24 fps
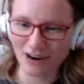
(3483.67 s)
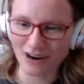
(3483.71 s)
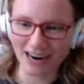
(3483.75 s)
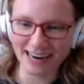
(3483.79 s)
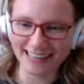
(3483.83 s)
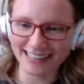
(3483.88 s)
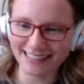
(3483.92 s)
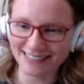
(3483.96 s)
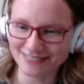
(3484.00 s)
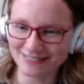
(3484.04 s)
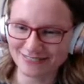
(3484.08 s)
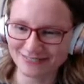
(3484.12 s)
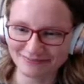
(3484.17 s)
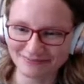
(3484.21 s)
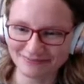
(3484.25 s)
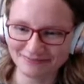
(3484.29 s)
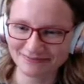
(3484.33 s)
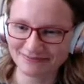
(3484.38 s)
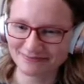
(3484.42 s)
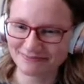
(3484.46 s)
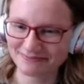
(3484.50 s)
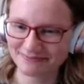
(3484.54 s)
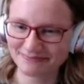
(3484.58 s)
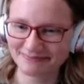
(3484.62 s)
Right?
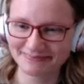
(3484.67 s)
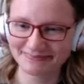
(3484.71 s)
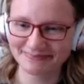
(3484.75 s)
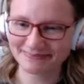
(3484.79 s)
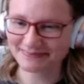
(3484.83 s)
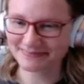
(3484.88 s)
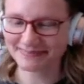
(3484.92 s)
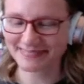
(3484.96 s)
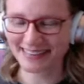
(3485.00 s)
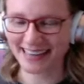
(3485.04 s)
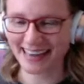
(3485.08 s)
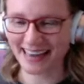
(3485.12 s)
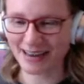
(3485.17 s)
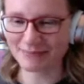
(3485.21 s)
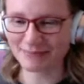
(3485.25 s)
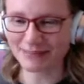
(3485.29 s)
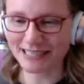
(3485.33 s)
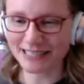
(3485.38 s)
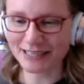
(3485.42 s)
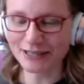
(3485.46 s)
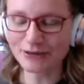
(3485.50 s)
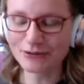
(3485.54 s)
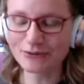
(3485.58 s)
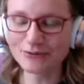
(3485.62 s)
I
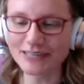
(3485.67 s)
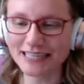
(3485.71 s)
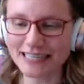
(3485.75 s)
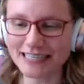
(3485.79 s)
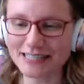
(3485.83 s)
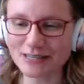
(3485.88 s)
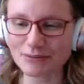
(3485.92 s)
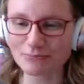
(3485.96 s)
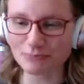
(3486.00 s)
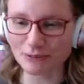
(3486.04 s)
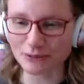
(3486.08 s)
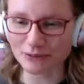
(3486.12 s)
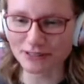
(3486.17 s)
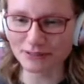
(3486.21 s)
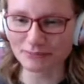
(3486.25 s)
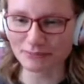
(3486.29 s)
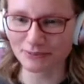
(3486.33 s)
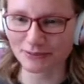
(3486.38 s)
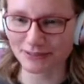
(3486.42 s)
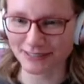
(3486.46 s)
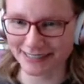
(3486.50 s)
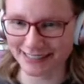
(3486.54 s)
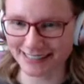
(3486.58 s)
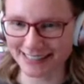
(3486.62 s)
mean, who needs a
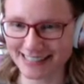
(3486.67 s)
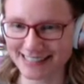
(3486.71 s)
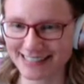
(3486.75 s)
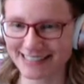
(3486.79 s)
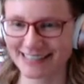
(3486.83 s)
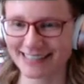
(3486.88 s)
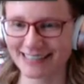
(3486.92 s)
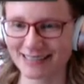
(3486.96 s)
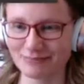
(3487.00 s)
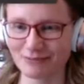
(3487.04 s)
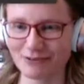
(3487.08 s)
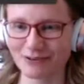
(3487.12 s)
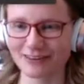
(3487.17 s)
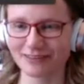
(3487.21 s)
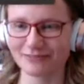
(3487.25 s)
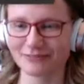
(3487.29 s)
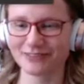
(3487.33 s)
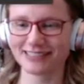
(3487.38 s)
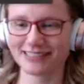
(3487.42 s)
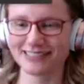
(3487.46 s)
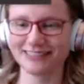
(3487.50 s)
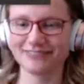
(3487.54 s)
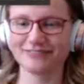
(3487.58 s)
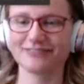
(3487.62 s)
bullet point list anymore
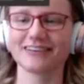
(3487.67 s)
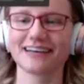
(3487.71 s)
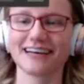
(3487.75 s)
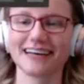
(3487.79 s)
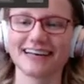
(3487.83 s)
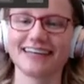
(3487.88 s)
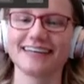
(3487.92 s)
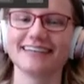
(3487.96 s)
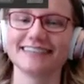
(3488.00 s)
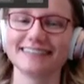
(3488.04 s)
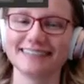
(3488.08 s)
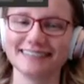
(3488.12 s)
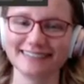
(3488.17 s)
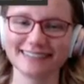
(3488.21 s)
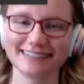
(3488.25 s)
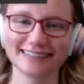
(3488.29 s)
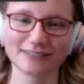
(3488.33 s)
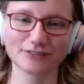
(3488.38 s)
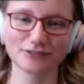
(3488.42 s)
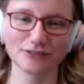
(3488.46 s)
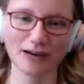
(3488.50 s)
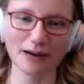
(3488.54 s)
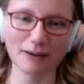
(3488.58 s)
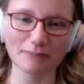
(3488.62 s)
when you've got
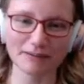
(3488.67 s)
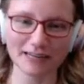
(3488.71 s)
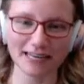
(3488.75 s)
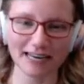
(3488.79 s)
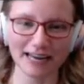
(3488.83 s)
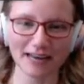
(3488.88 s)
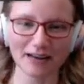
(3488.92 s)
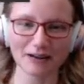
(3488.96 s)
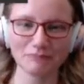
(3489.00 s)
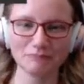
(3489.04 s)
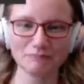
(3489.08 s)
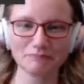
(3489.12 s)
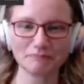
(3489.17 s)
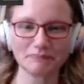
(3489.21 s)
the drop cap?